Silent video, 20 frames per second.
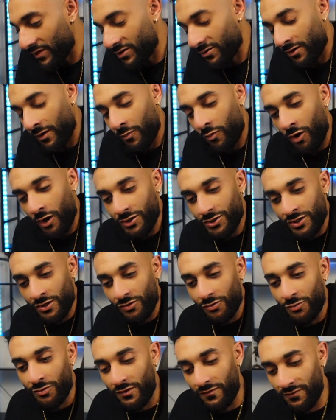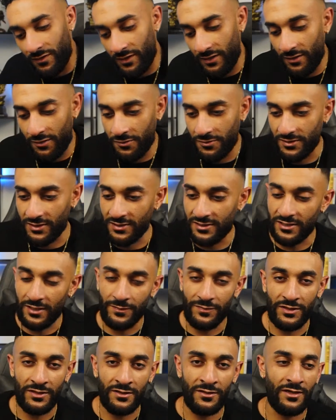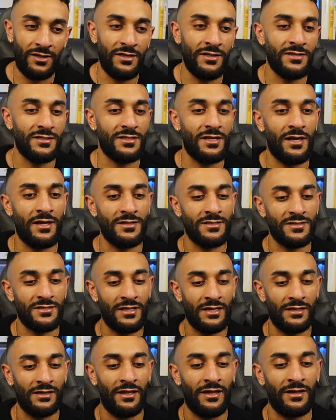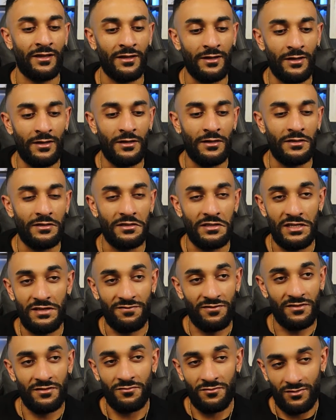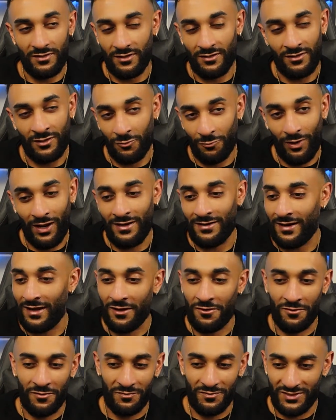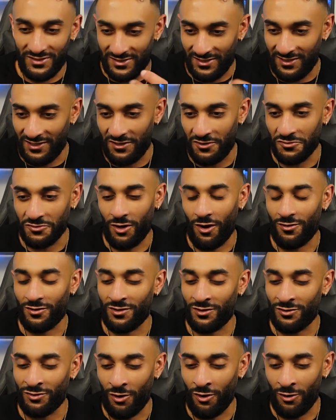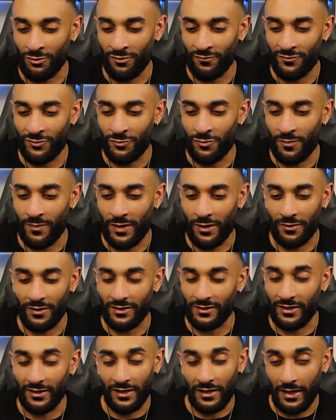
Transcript: So I'm watching through the videos, and something that he says that, like, even to right now, I'm sitting here talking to all of you about it. Like,